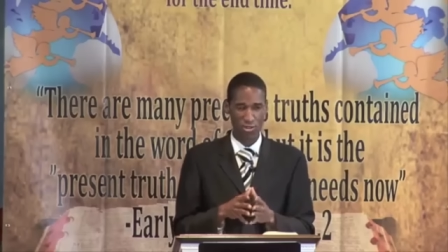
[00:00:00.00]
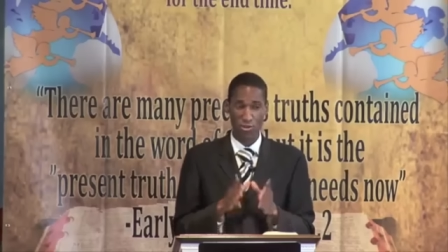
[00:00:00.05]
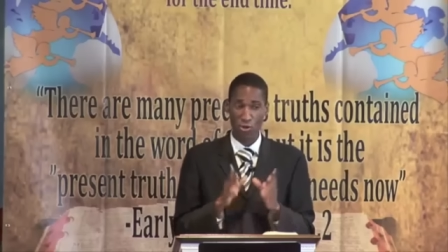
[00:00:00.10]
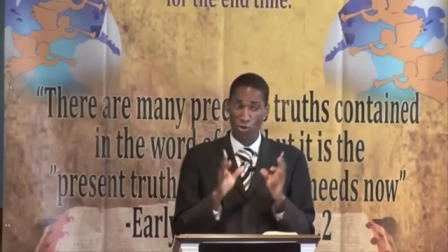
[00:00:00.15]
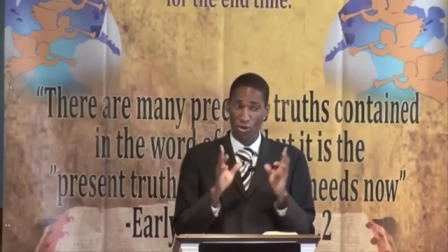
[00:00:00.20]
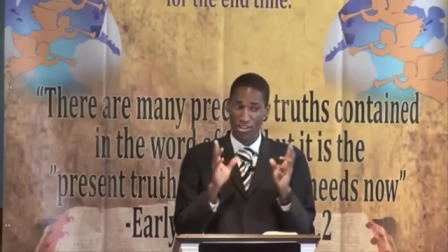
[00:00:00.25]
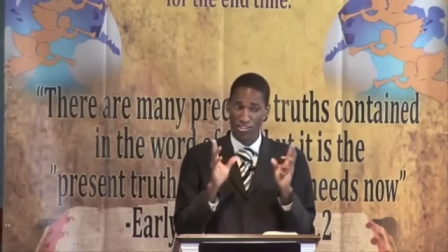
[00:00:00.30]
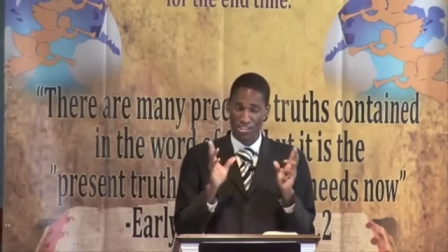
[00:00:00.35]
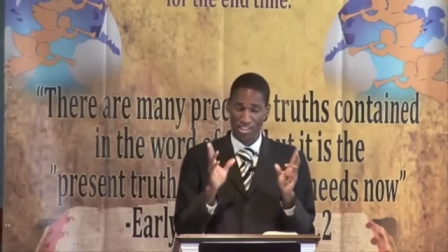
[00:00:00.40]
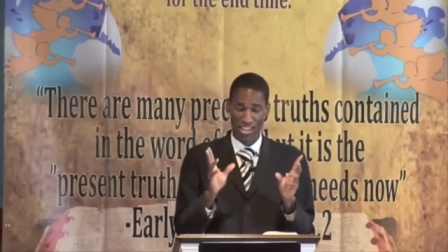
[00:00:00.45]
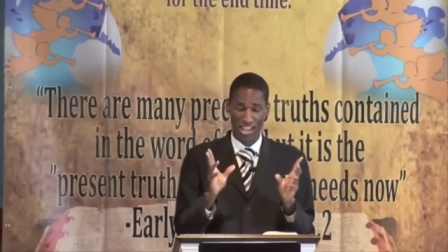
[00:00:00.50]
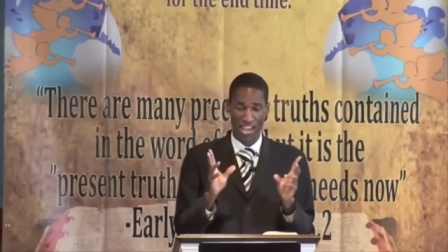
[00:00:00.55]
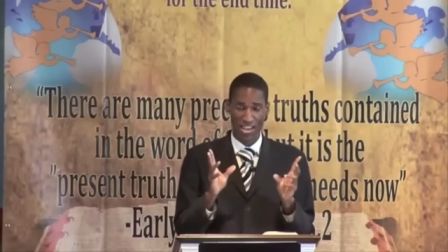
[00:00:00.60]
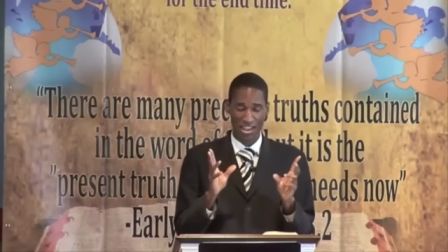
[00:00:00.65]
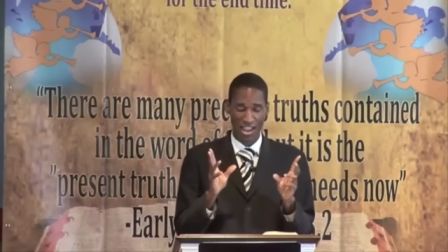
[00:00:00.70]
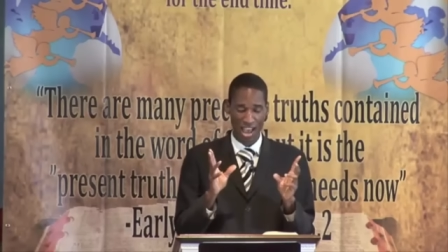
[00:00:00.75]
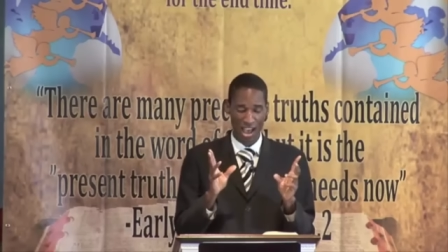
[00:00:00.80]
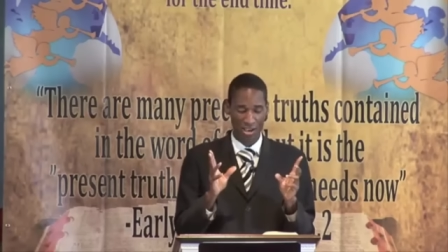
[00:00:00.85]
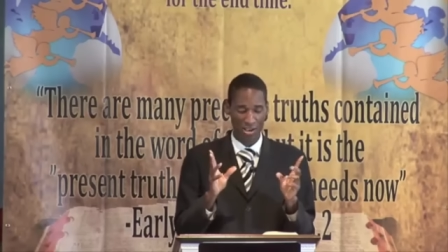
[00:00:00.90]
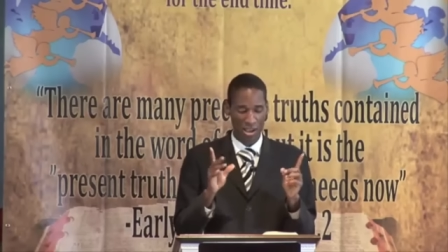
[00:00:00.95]
Notice
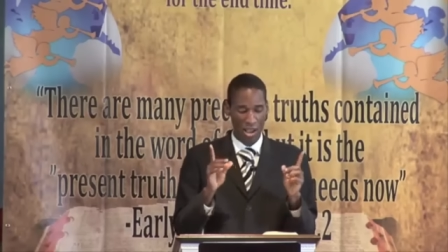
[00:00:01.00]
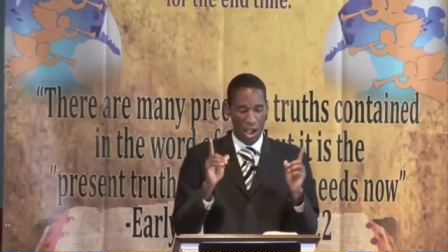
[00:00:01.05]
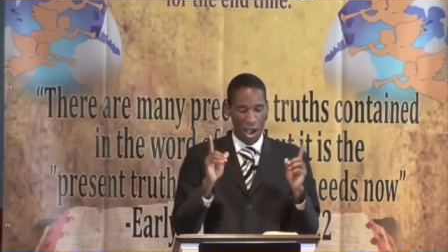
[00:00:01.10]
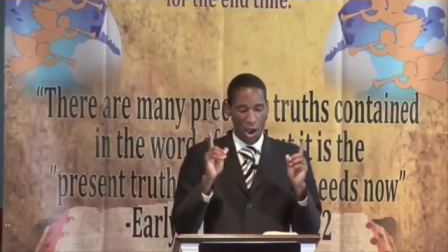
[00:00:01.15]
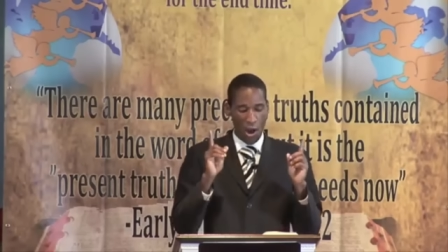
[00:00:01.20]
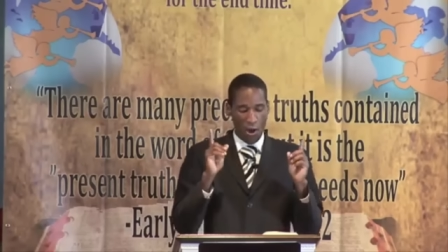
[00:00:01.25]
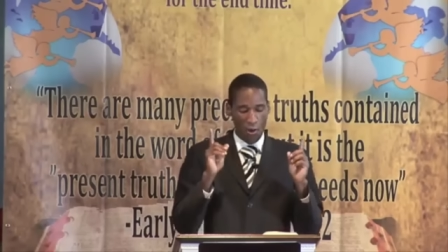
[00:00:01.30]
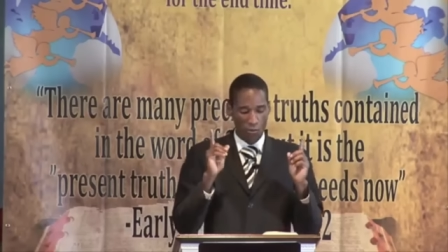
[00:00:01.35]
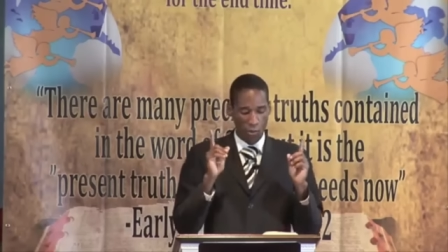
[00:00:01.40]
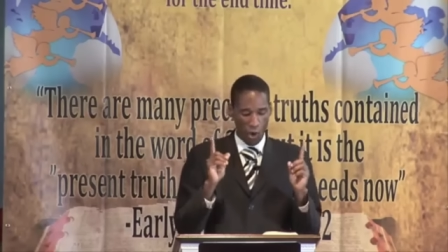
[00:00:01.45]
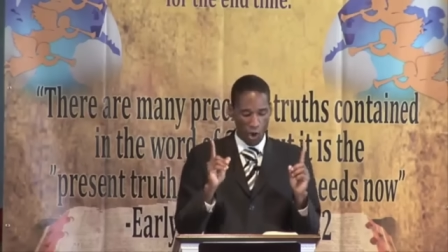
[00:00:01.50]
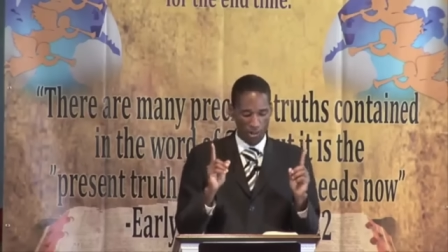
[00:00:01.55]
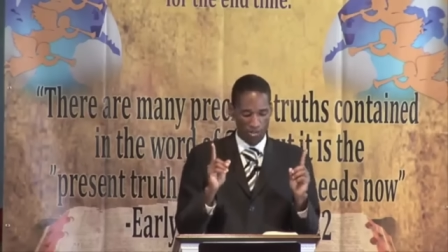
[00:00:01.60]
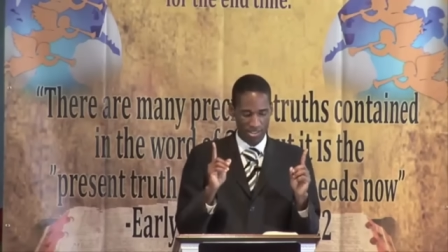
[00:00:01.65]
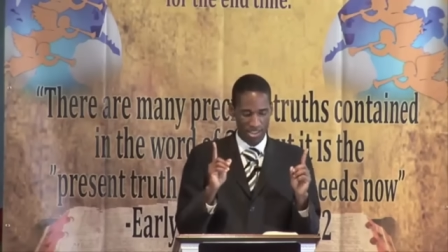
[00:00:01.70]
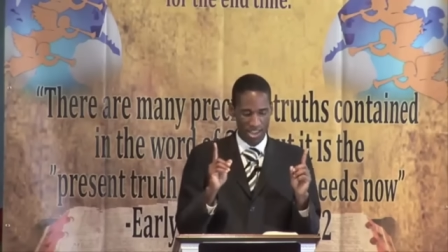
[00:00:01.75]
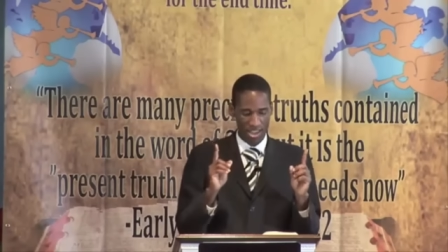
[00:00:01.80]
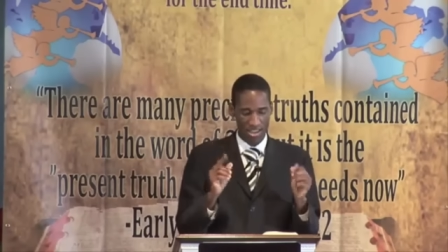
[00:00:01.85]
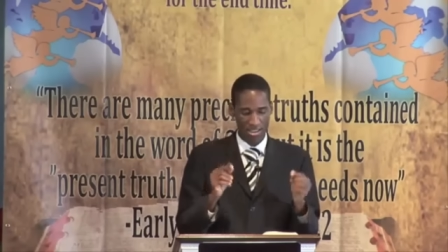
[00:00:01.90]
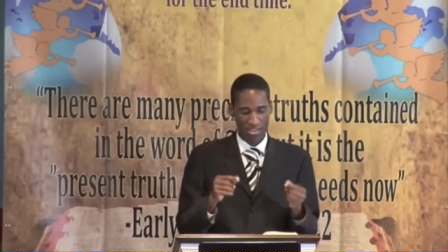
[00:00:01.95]
again now, Paul
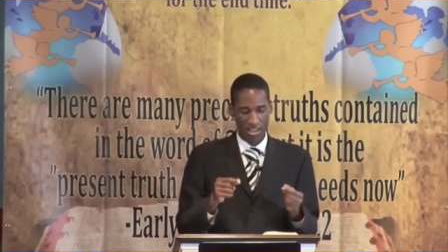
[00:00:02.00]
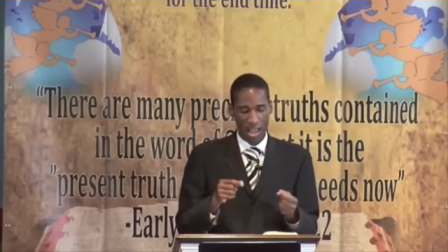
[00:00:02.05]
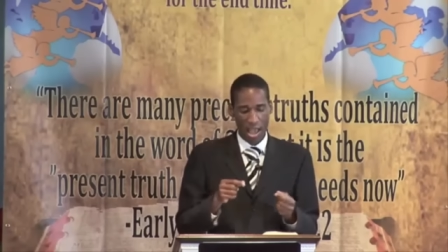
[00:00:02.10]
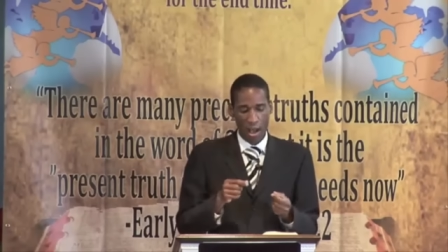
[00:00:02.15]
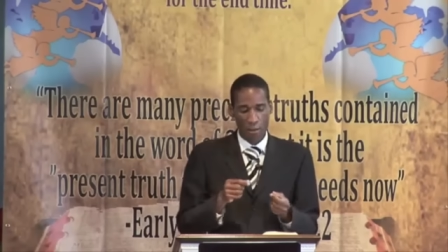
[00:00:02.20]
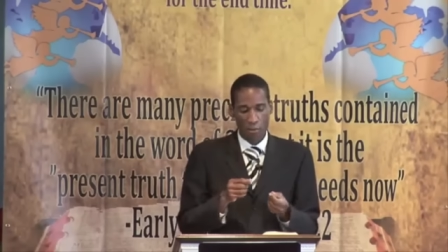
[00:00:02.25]
says,